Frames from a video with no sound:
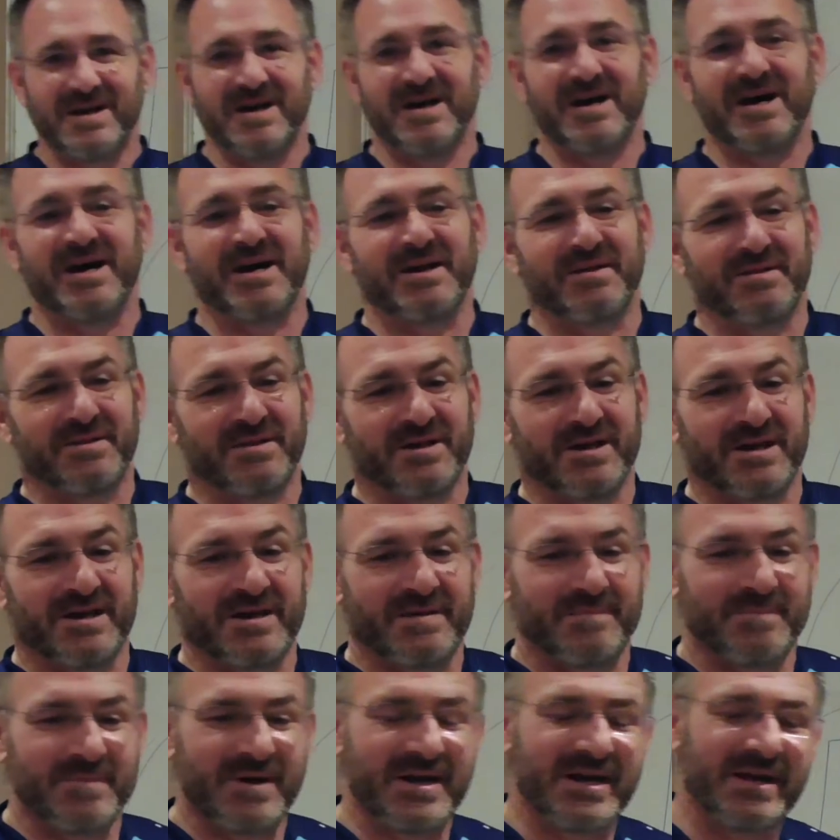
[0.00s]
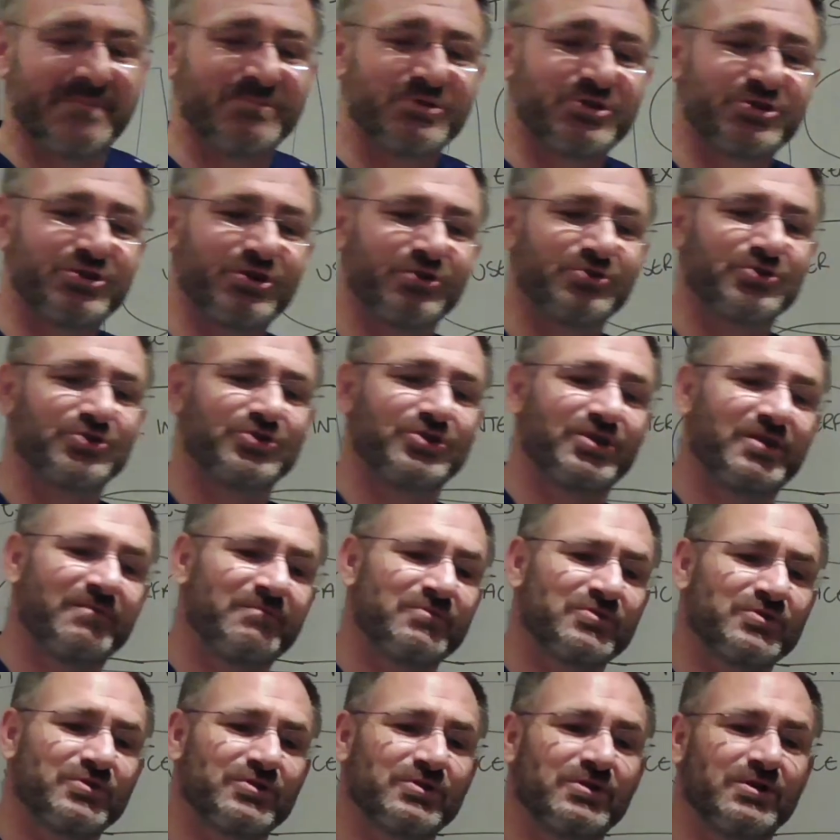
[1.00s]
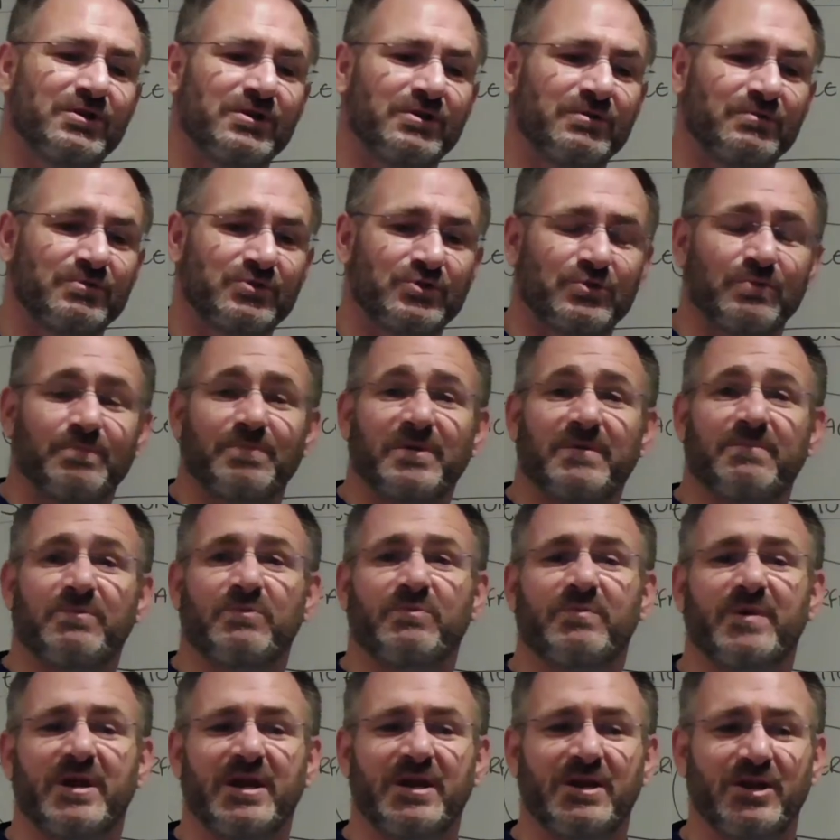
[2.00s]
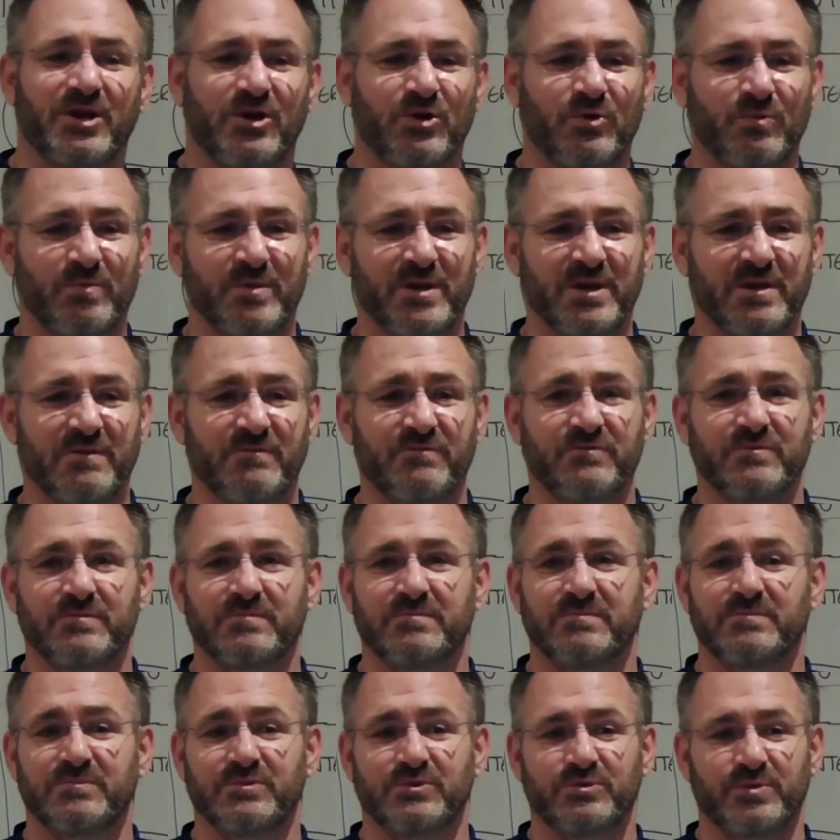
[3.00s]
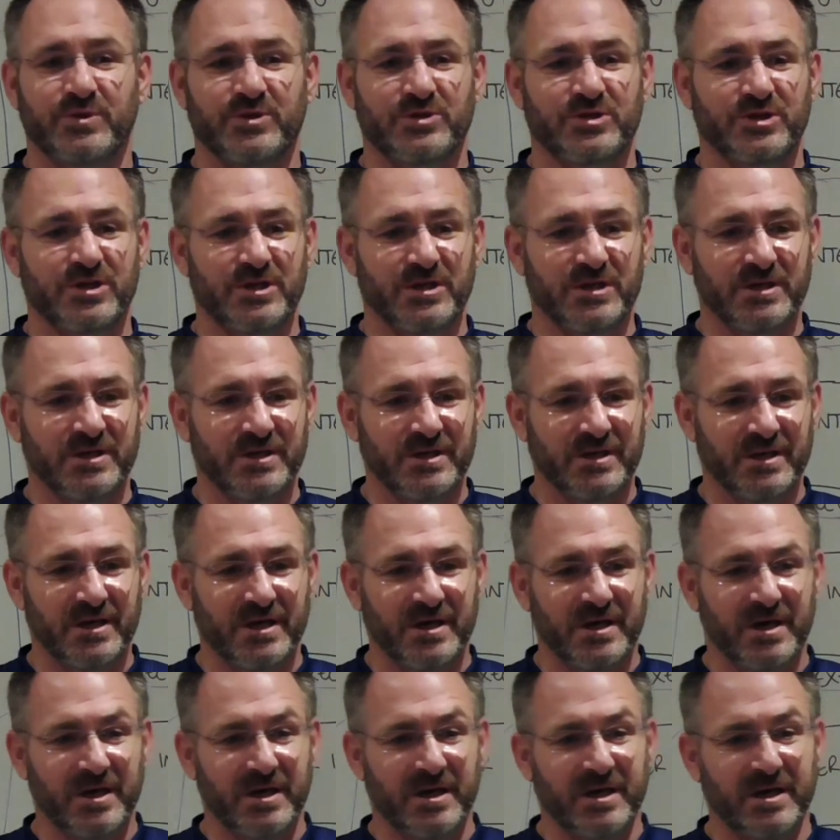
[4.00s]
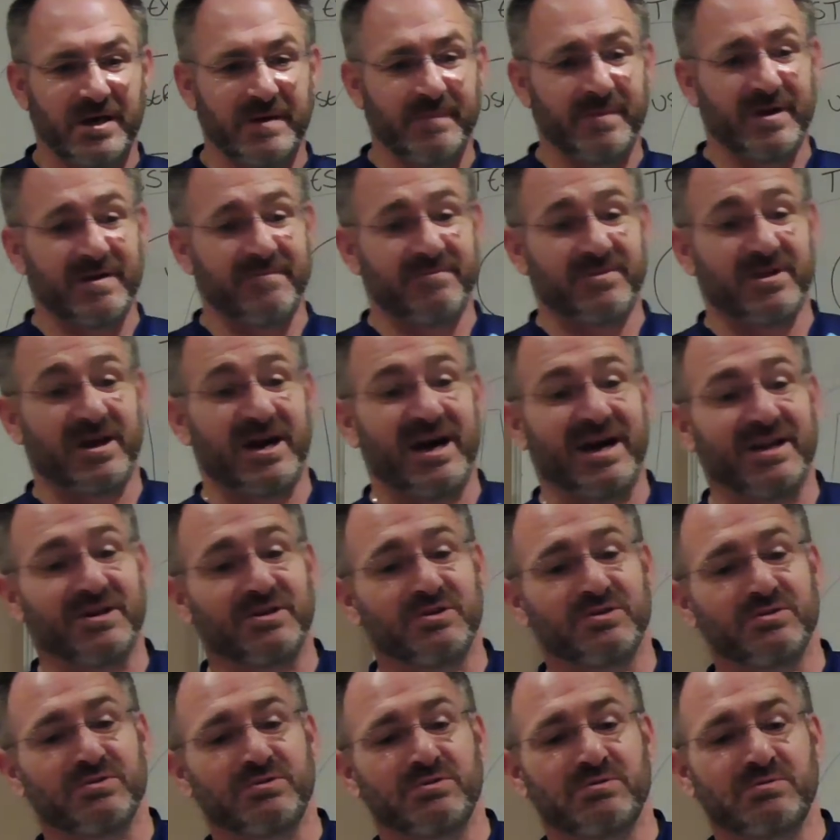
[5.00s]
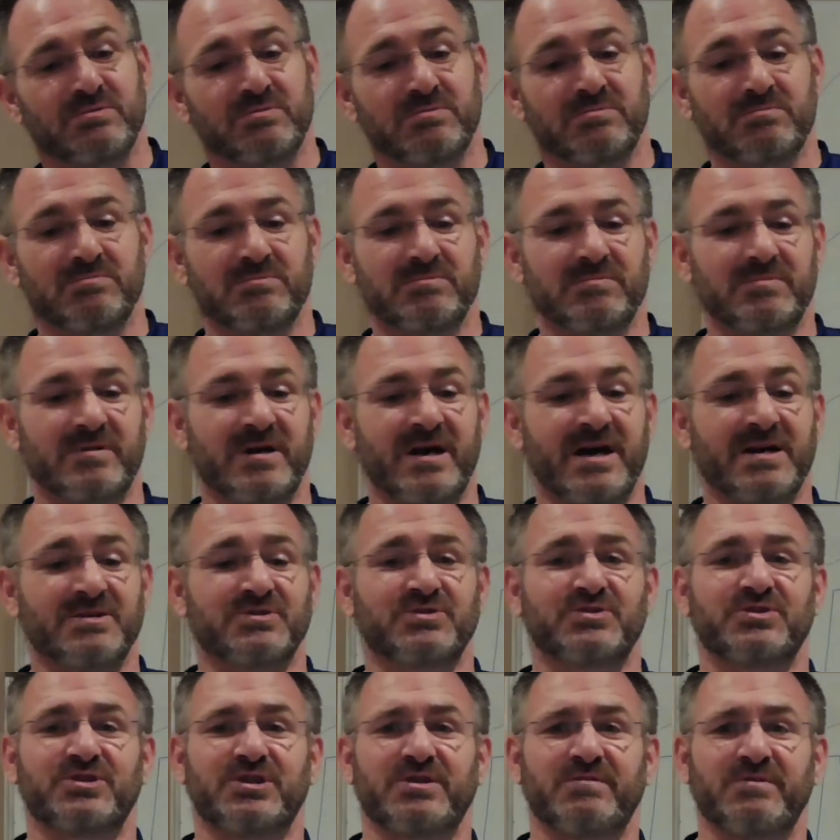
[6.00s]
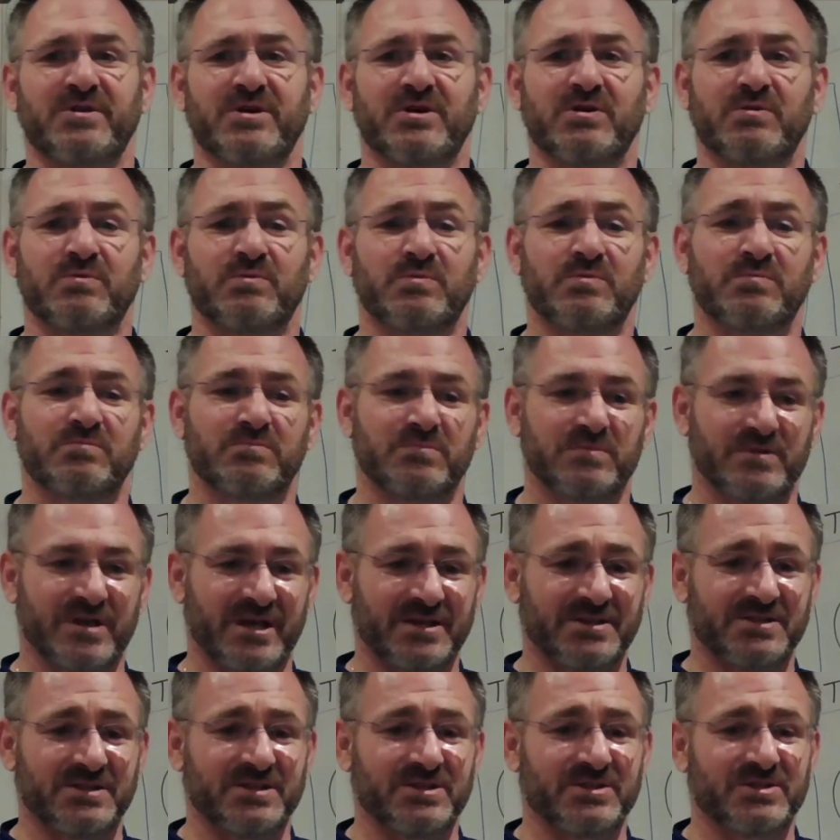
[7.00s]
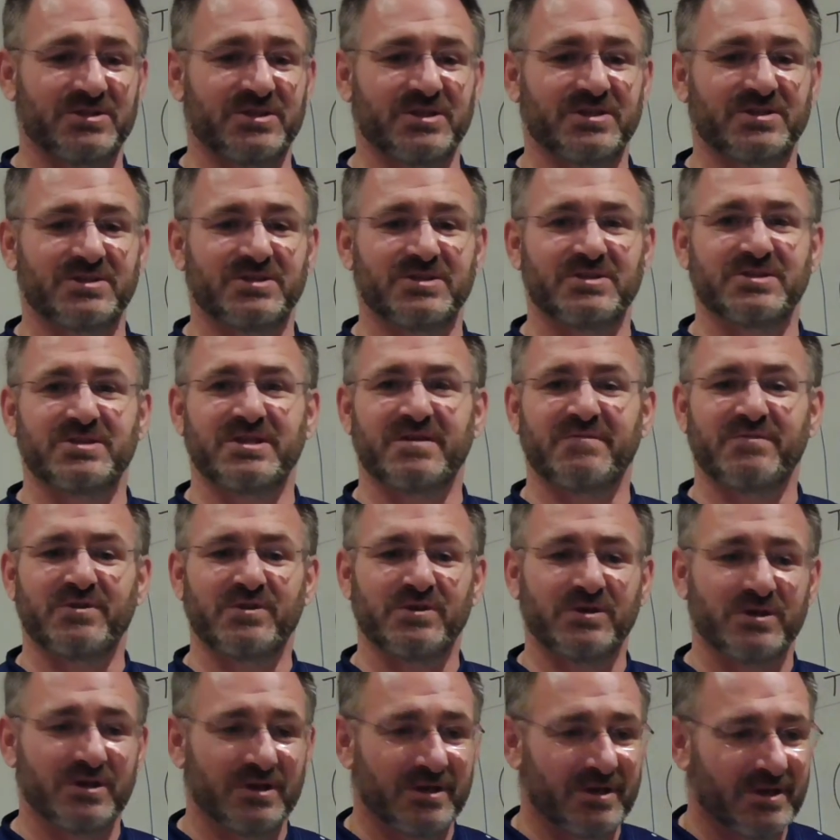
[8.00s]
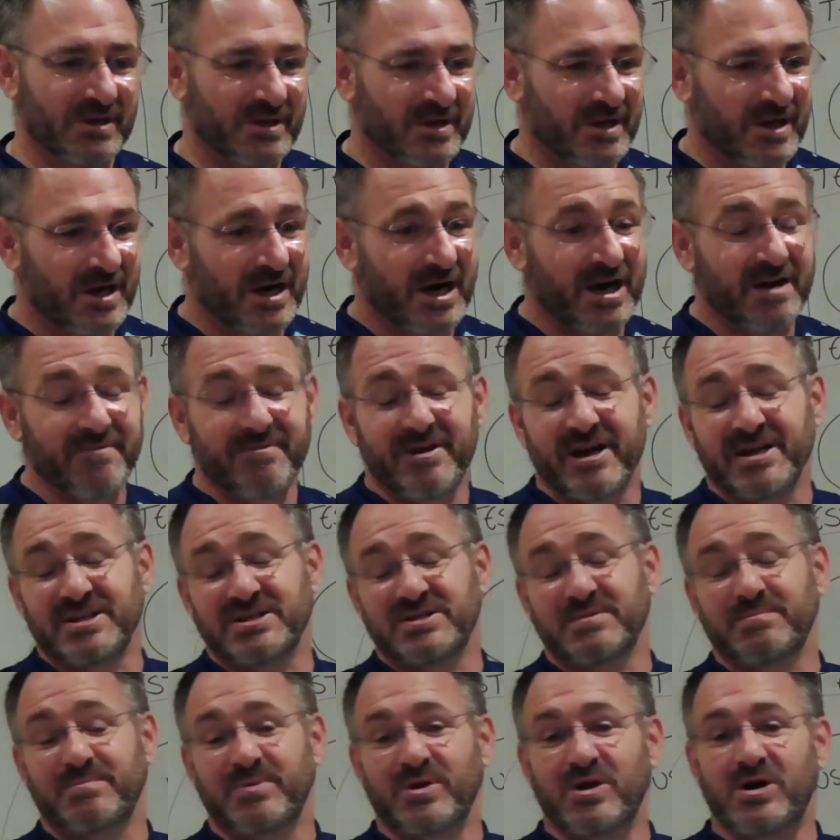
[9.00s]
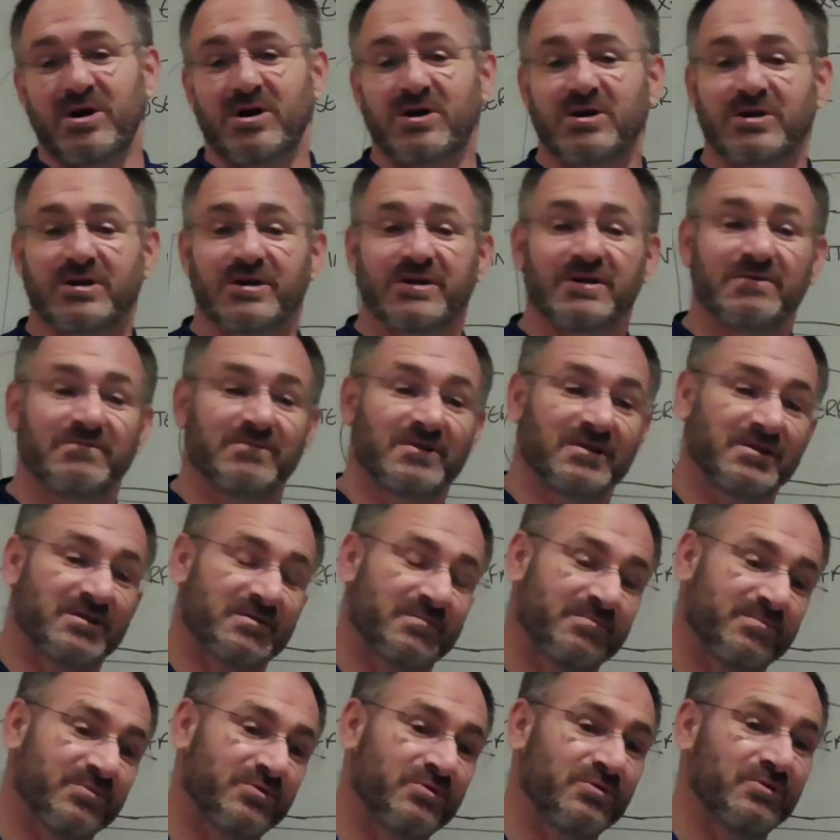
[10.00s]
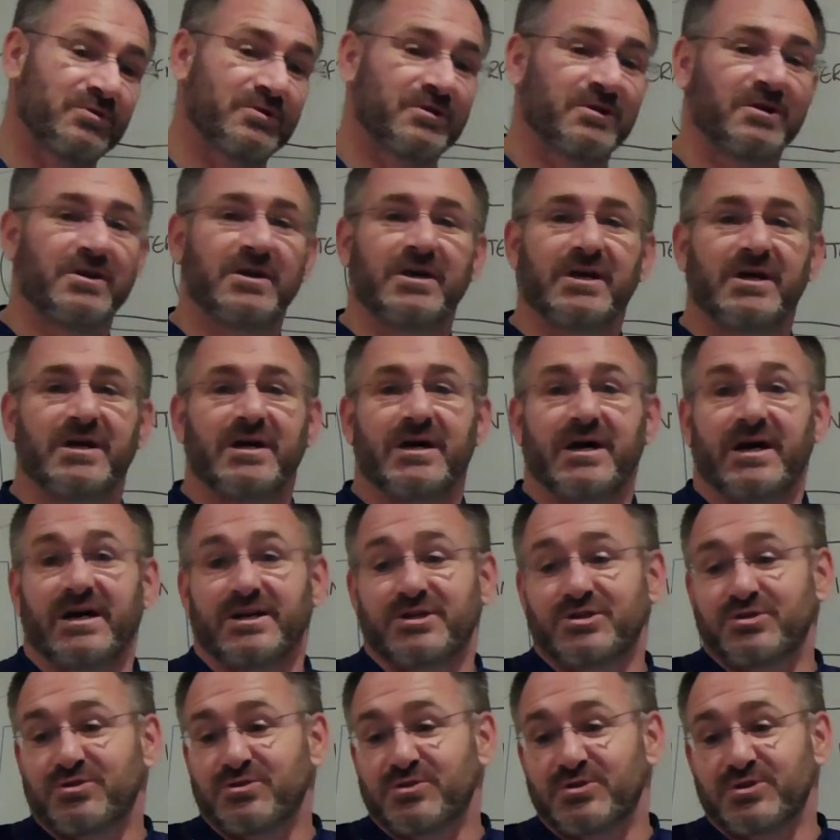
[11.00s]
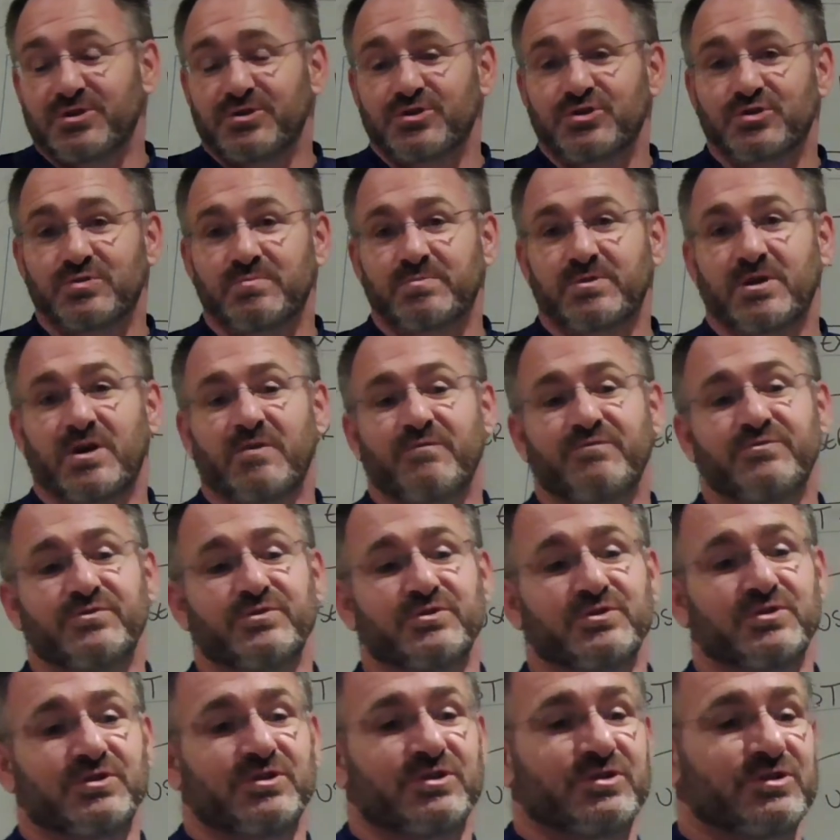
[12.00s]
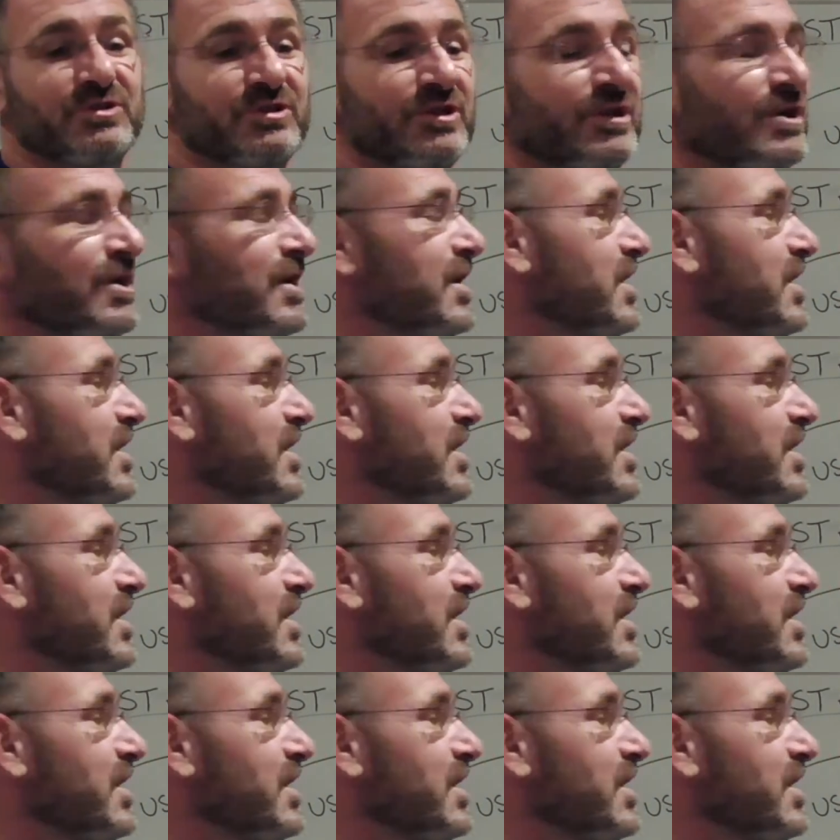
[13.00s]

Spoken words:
Hi, my name is John Stevenson. Some people may know me from Twitter. I have the handle @Stevio1967. I write a blog, I write a book, I talk at some conferences.